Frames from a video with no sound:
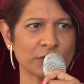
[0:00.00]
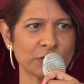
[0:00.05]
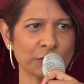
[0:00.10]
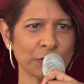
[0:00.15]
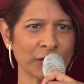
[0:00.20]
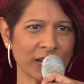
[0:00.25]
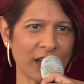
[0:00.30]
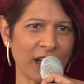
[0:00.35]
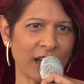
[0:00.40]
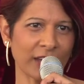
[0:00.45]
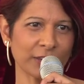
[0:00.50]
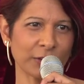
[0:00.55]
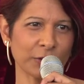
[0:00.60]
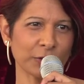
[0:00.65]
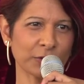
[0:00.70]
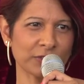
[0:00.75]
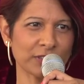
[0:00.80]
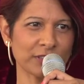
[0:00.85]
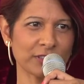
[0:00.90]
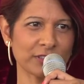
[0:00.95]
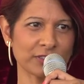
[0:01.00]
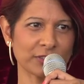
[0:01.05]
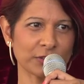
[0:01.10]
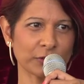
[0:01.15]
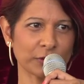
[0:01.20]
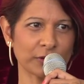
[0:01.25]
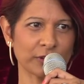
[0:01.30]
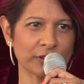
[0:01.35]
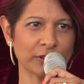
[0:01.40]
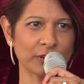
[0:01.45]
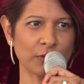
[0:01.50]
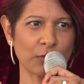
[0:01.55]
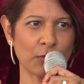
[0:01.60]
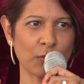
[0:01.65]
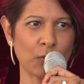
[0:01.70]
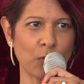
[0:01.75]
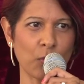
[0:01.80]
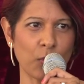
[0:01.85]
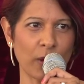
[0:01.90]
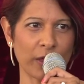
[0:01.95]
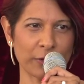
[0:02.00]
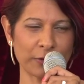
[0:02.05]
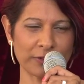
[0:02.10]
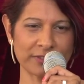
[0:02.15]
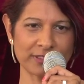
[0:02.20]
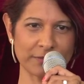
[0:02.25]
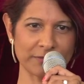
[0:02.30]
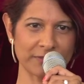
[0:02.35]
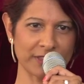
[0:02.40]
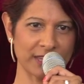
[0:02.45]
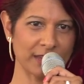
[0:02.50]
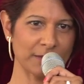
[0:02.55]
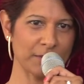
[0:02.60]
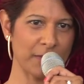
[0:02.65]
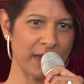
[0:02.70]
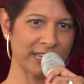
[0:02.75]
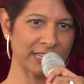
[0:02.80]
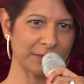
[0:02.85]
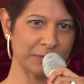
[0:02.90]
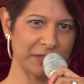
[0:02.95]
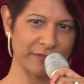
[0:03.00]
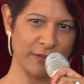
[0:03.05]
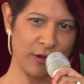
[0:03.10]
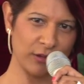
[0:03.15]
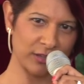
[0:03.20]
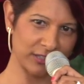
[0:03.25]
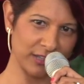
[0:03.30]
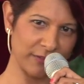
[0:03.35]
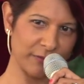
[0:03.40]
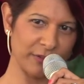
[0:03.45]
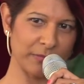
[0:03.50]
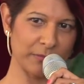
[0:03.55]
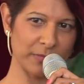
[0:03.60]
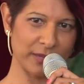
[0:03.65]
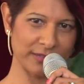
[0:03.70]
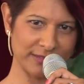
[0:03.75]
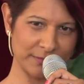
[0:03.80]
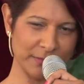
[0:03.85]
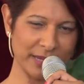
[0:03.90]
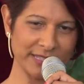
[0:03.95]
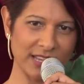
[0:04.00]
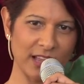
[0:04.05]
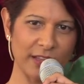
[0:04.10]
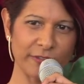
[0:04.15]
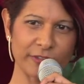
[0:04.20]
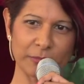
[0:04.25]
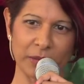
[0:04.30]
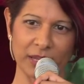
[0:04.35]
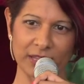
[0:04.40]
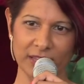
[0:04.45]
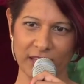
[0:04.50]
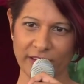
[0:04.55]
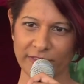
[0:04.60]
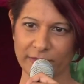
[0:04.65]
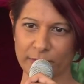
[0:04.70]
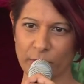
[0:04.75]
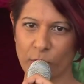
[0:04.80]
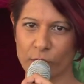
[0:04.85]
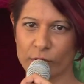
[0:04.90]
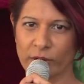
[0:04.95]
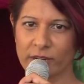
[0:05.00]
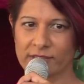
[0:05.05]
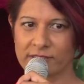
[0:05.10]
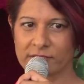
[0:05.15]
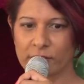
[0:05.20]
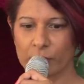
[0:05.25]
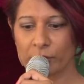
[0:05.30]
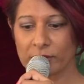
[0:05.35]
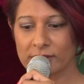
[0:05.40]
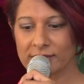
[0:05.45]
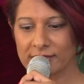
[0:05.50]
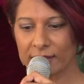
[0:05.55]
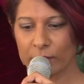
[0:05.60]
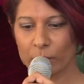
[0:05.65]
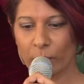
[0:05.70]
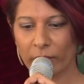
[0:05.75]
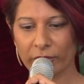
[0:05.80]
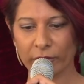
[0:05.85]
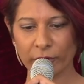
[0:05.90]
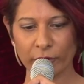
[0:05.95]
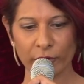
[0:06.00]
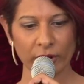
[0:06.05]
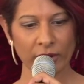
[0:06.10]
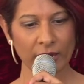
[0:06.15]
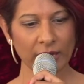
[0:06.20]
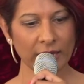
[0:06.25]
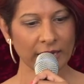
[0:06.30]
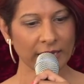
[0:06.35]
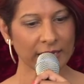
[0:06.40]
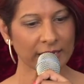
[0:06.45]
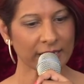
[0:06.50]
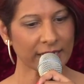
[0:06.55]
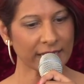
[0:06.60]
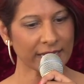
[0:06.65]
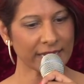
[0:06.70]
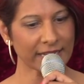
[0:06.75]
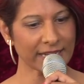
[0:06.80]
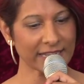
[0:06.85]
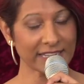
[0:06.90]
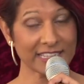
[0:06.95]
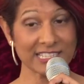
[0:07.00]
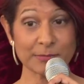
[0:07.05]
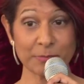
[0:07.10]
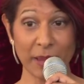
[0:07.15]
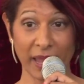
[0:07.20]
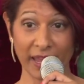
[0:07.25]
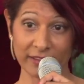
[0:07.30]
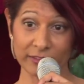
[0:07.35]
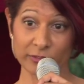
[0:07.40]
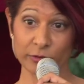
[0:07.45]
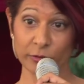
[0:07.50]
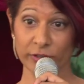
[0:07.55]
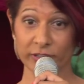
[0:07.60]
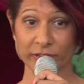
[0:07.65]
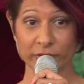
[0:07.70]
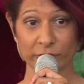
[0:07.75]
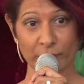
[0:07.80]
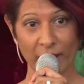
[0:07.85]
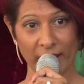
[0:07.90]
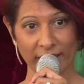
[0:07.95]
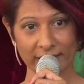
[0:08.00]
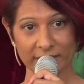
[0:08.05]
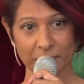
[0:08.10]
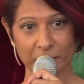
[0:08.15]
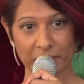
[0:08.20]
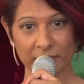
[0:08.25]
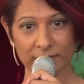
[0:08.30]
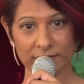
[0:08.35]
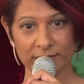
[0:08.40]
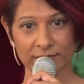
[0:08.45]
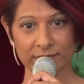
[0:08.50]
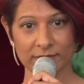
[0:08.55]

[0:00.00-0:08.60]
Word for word: trick I use to discern whether something makes me fall in love with myself and my life more is noticing whether it expands or contracts me.